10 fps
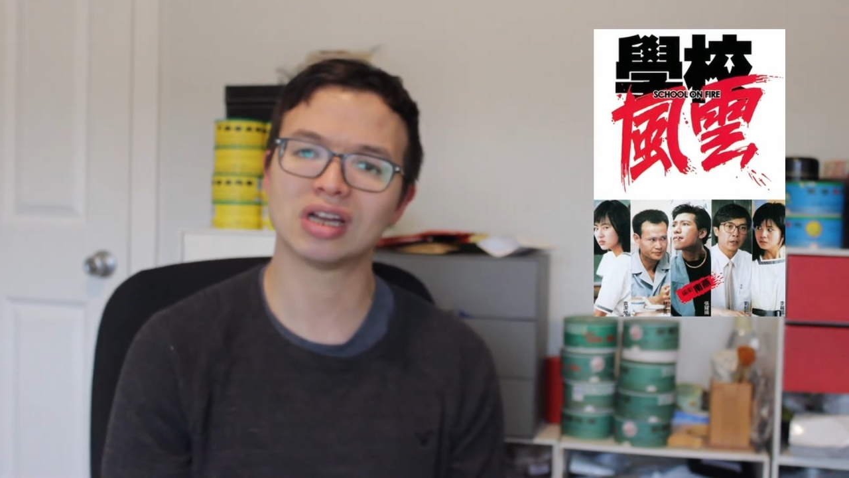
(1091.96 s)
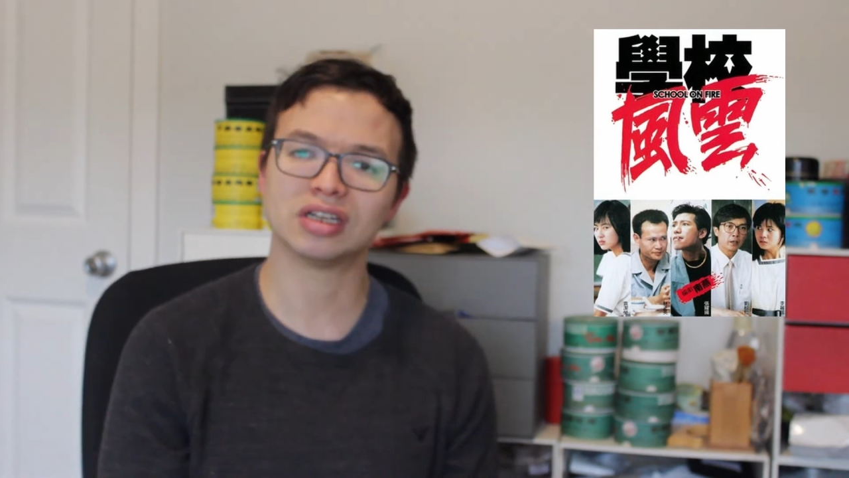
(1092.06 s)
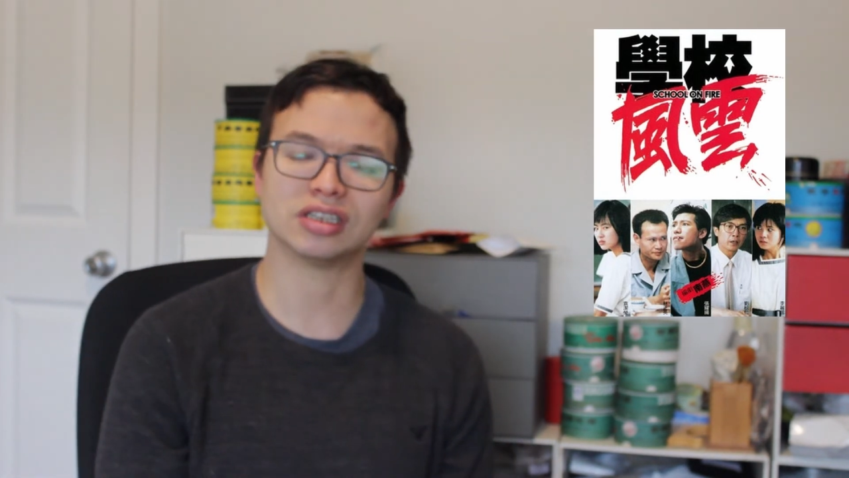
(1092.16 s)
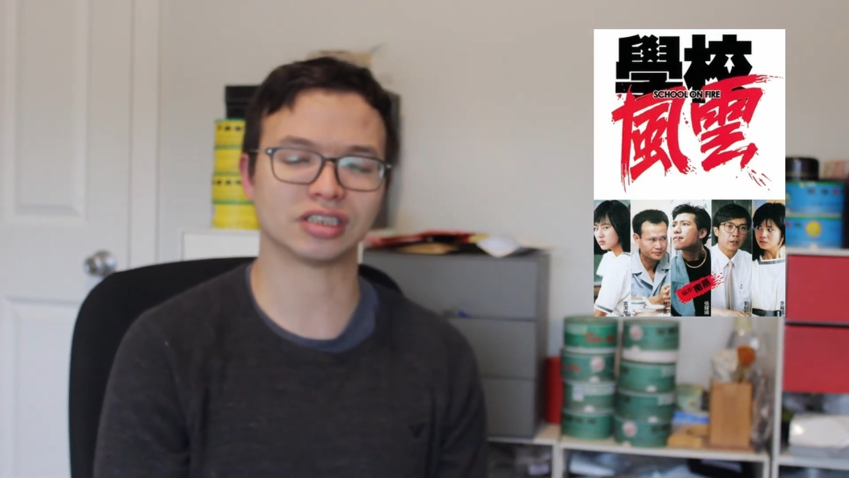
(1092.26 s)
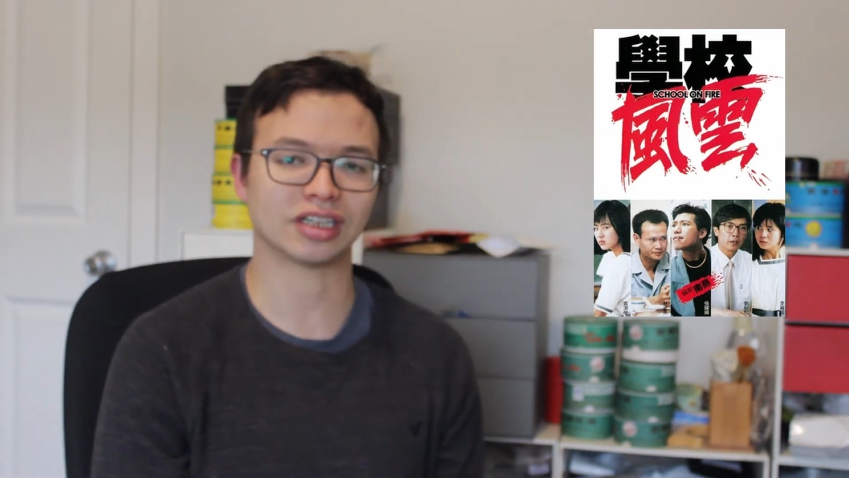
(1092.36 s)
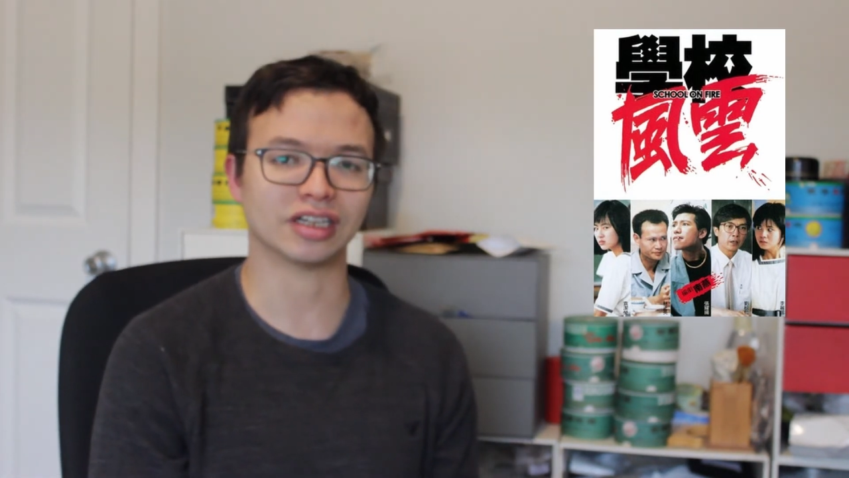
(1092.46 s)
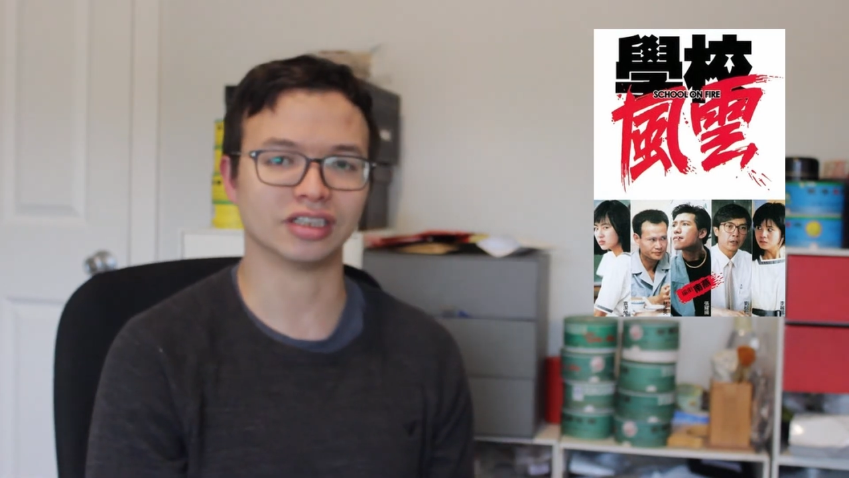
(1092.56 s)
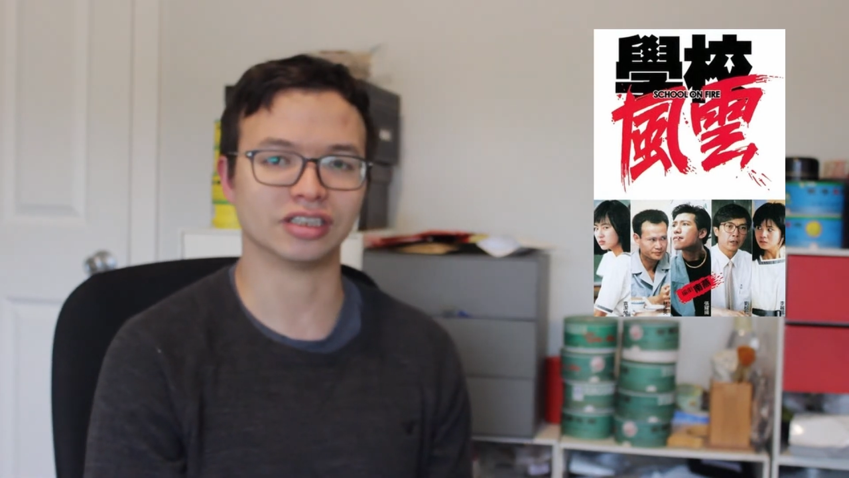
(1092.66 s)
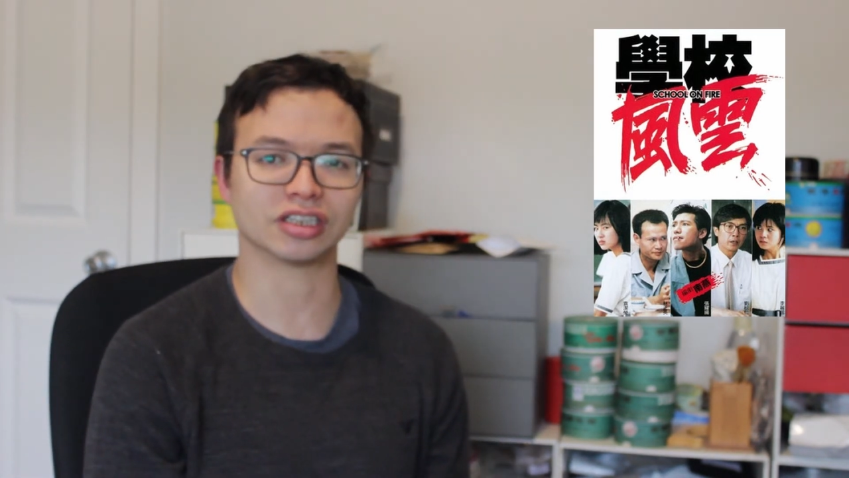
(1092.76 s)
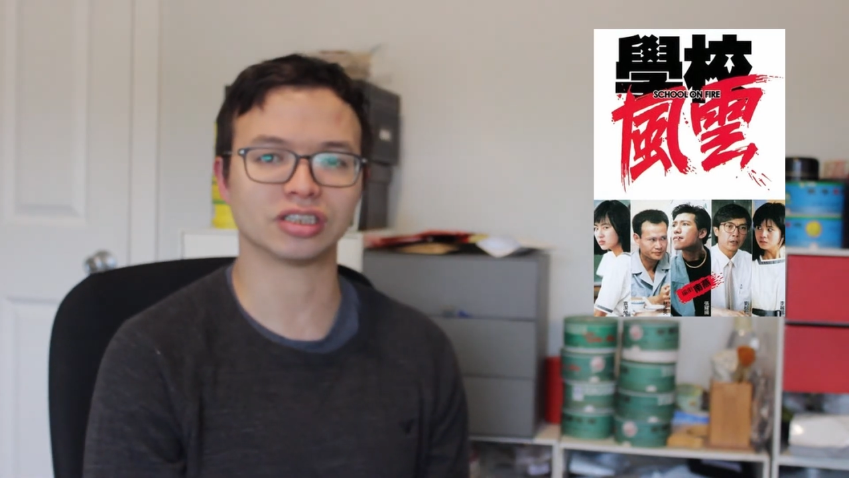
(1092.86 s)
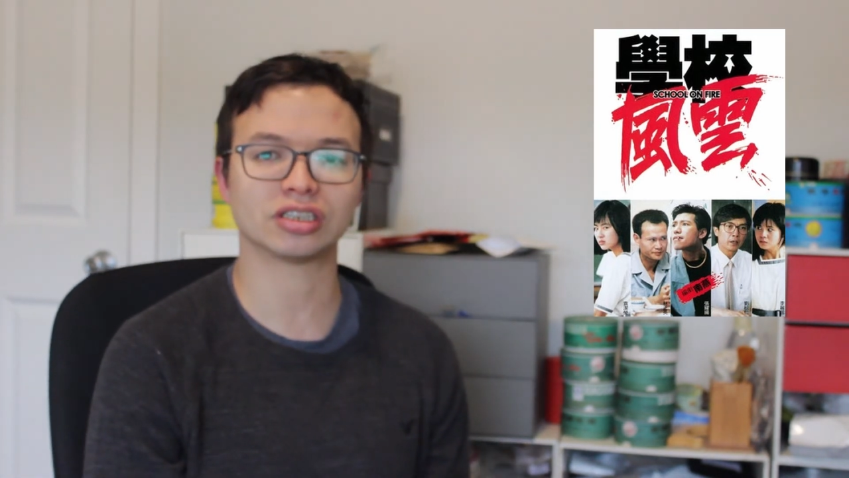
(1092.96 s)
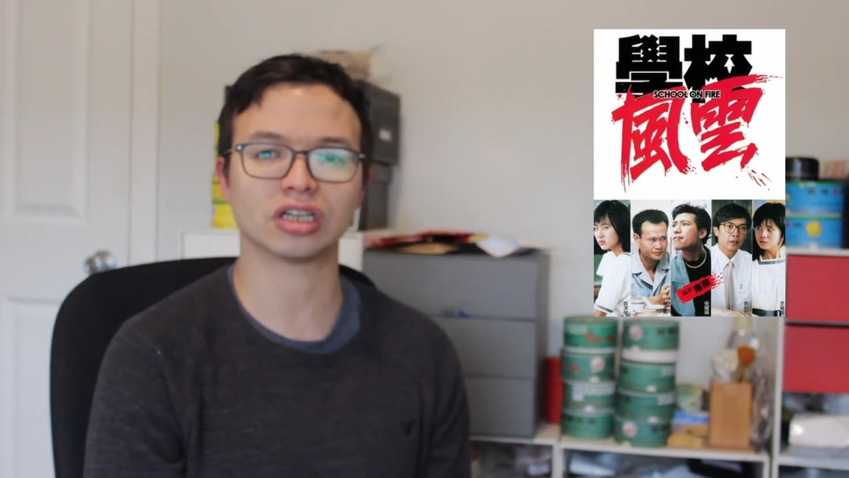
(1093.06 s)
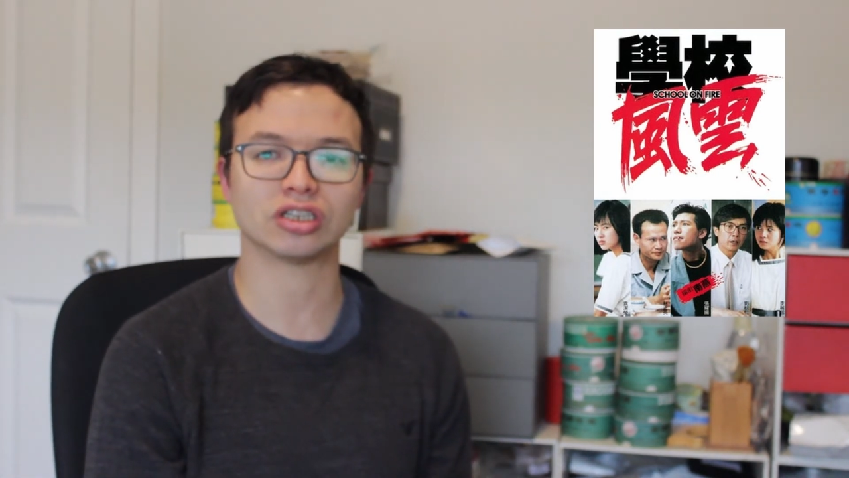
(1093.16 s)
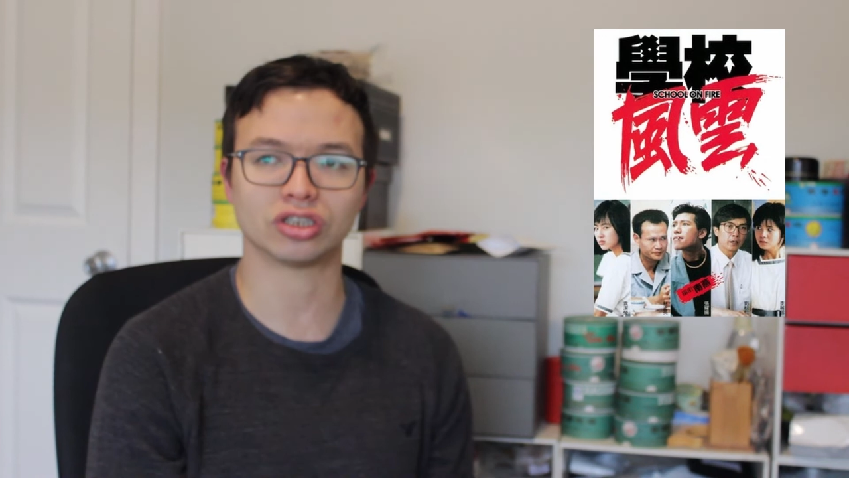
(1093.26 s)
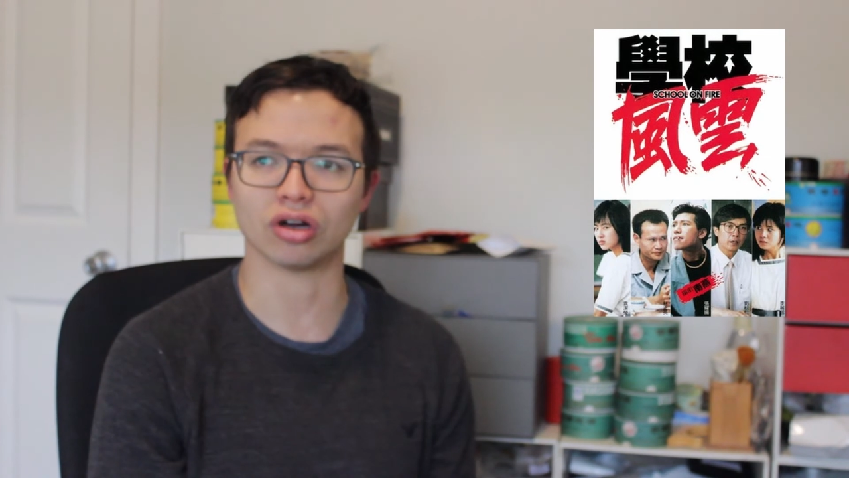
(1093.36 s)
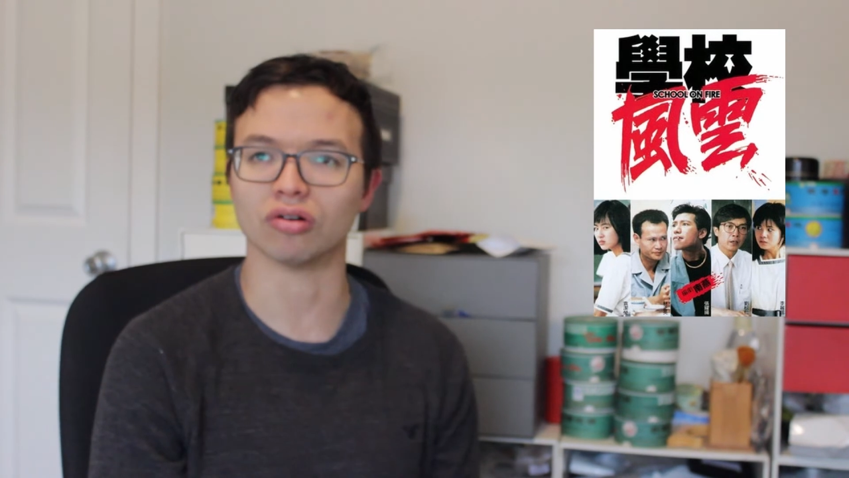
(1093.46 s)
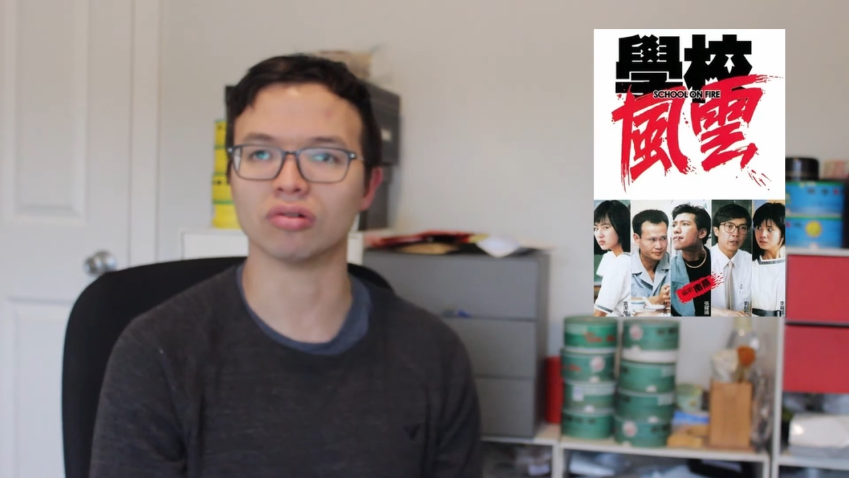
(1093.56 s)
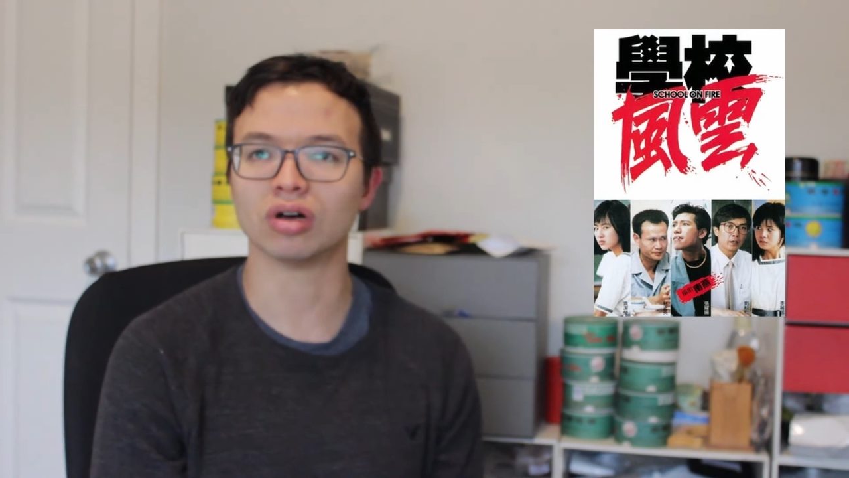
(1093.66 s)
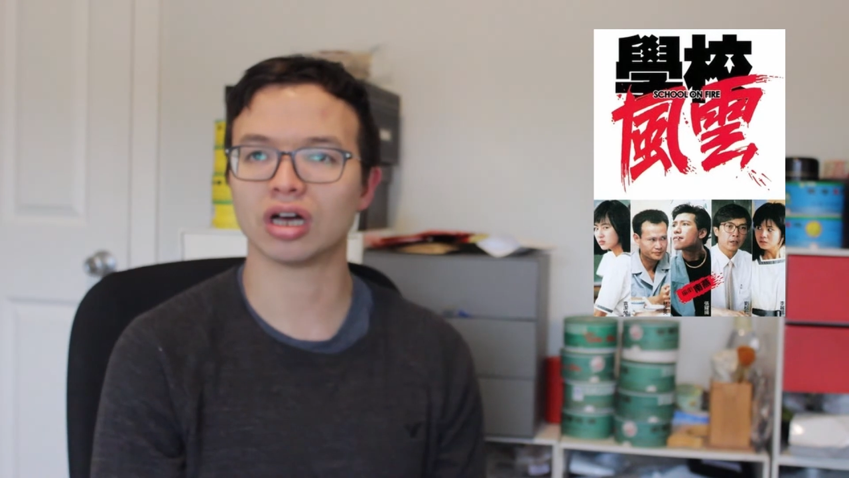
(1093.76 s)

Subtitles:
is that it does show